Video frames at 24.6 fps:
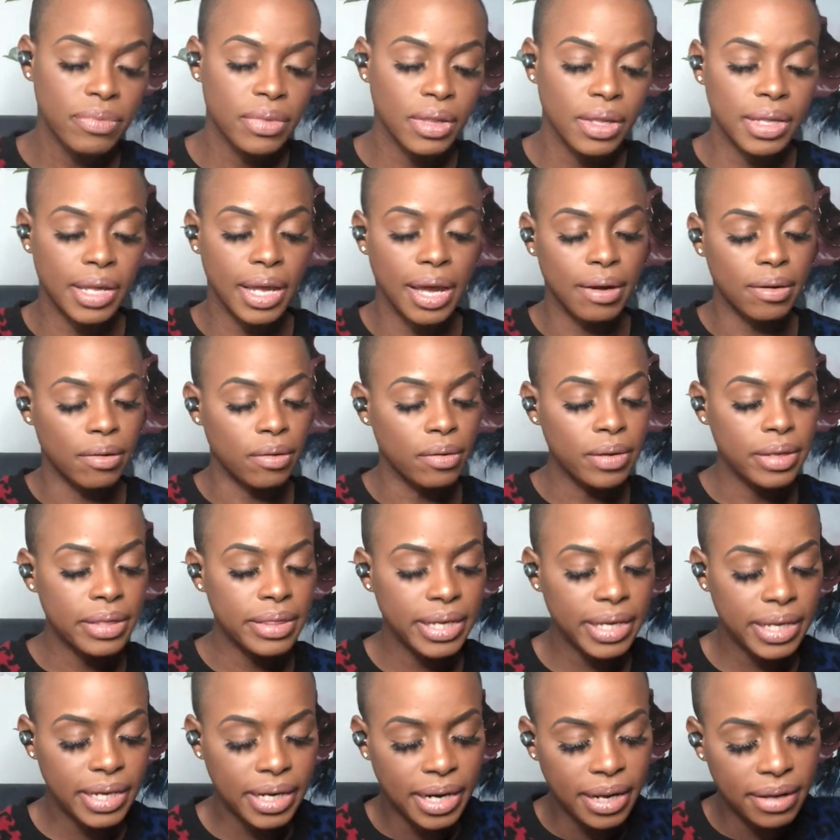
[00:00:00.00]
Now, the only
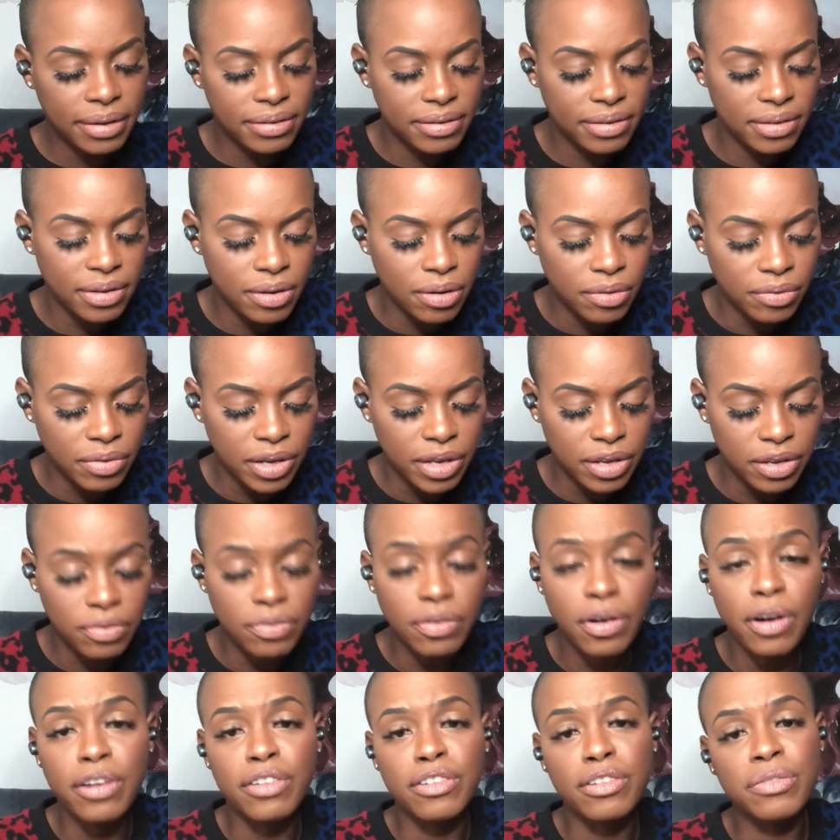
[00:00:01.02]
thing that I see over here as
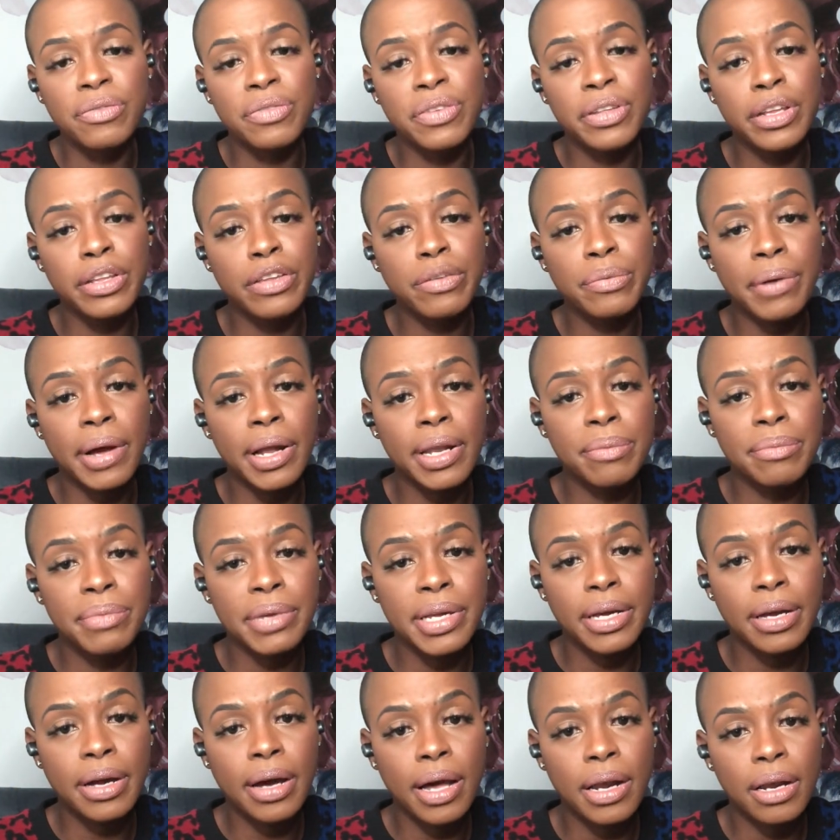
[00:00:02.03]
far as your feelings probably
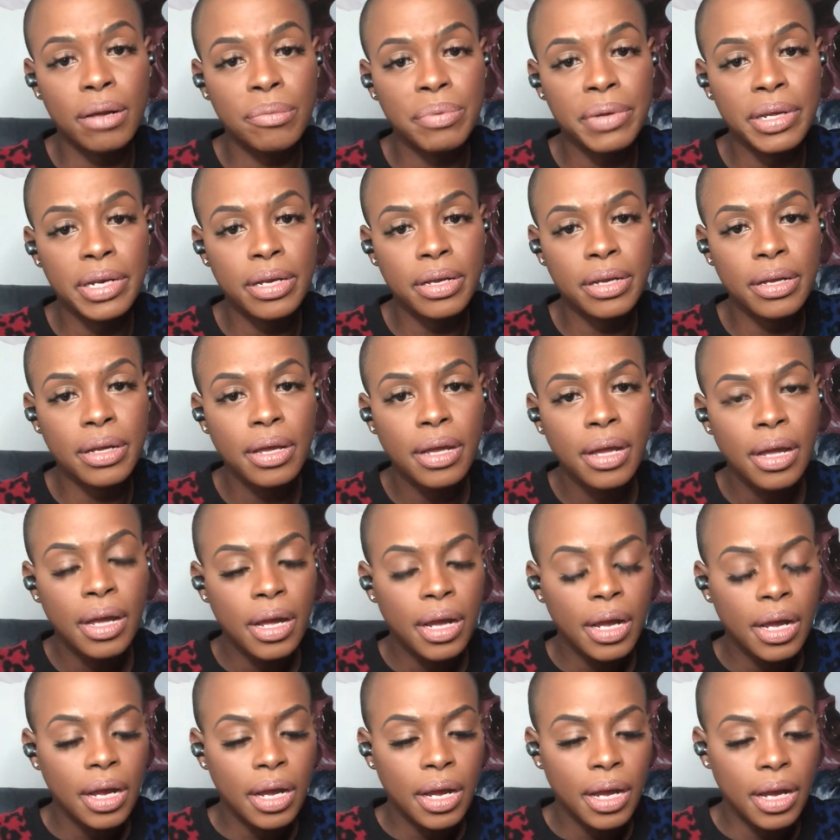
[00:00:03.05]
being caught up in it,
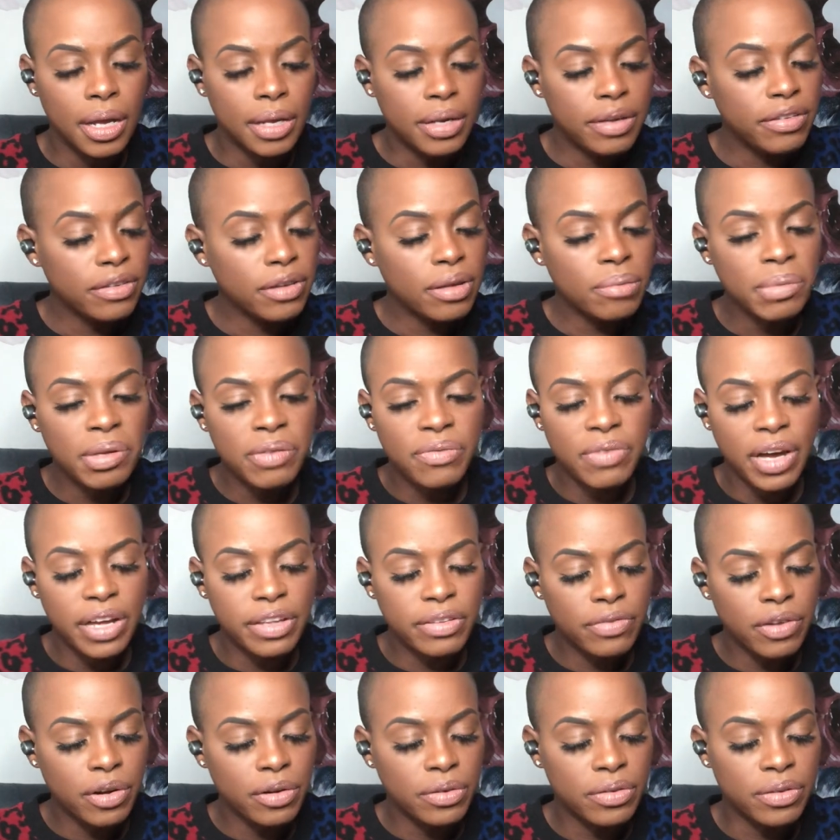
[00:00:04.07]
and this could be vice
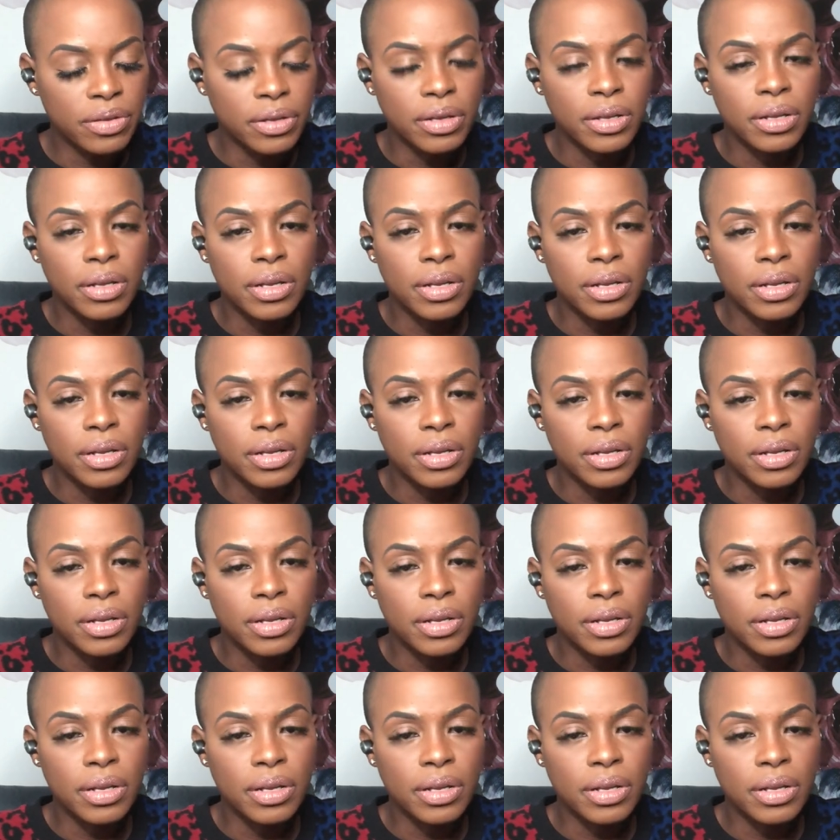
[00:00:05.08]
versa.